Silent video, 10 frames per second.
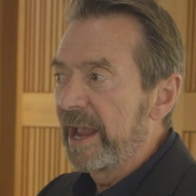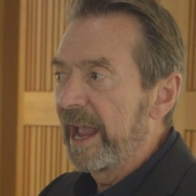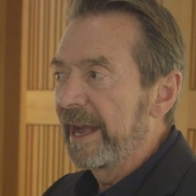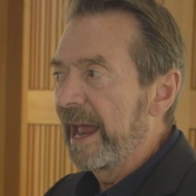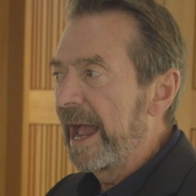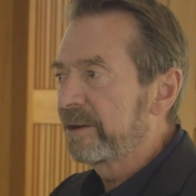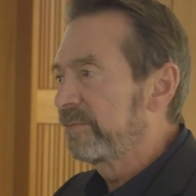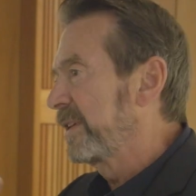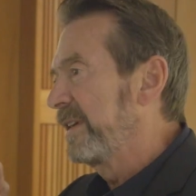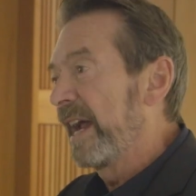and I
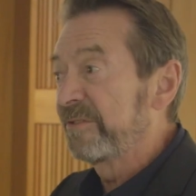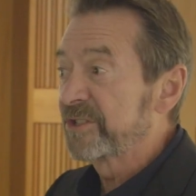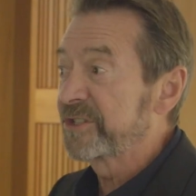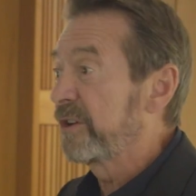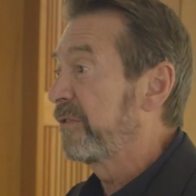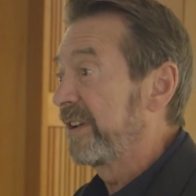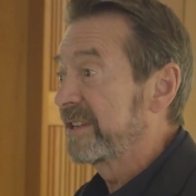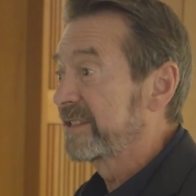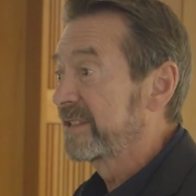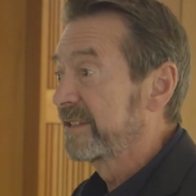would never
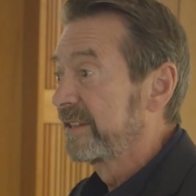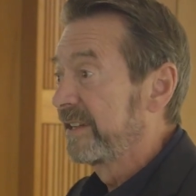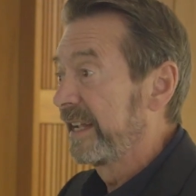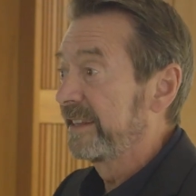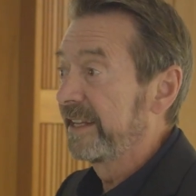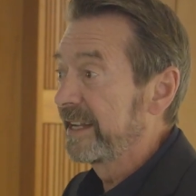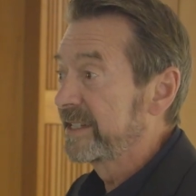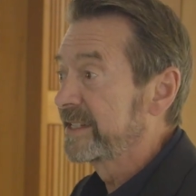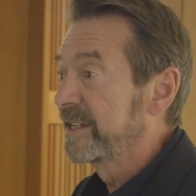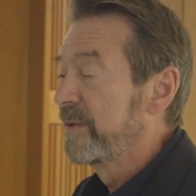surface in
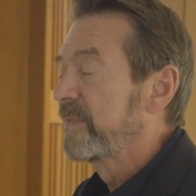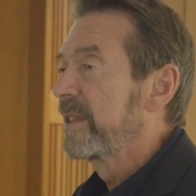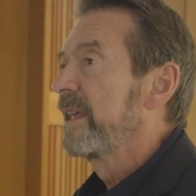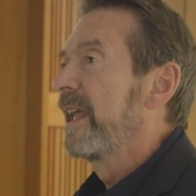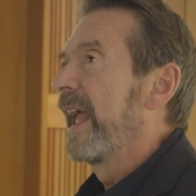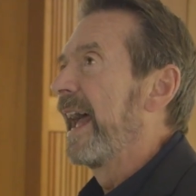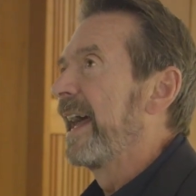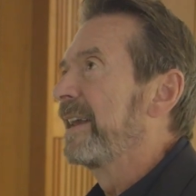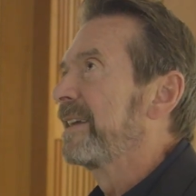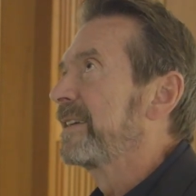this.
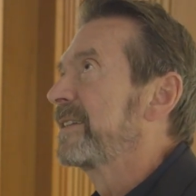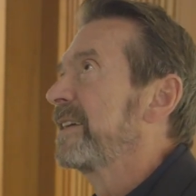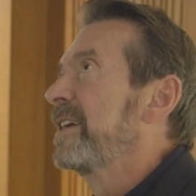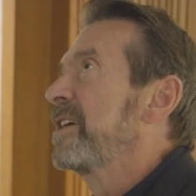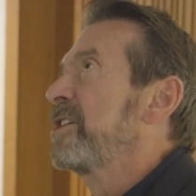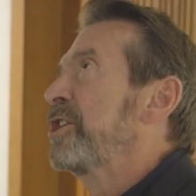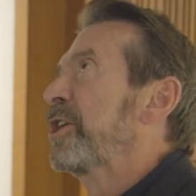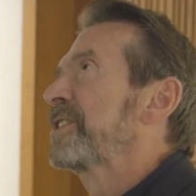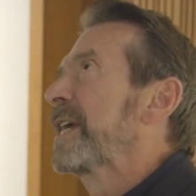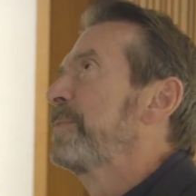And you
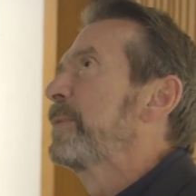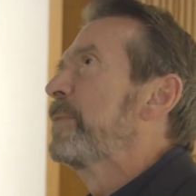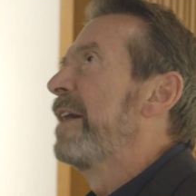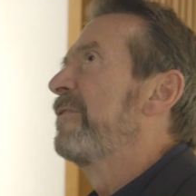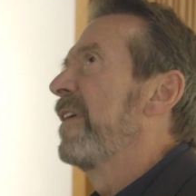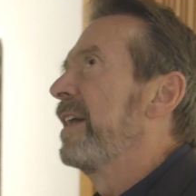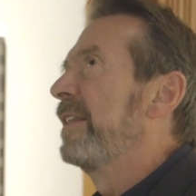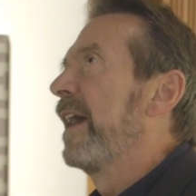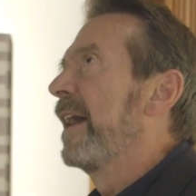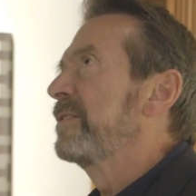know, some people might
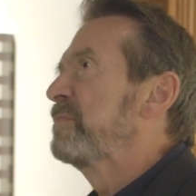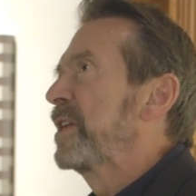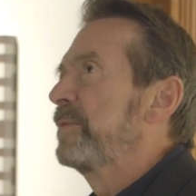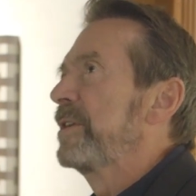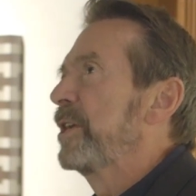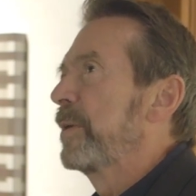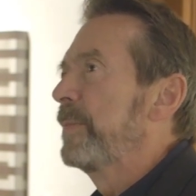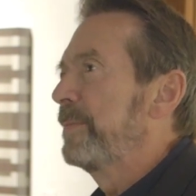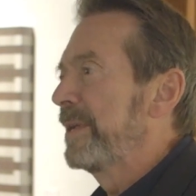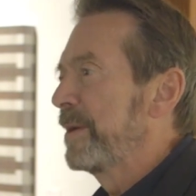find that, you know,
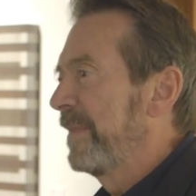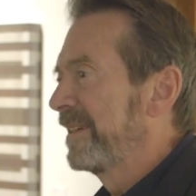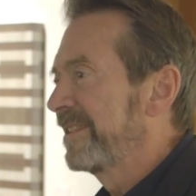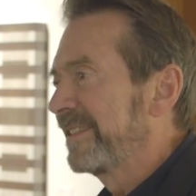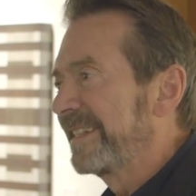maybe a mental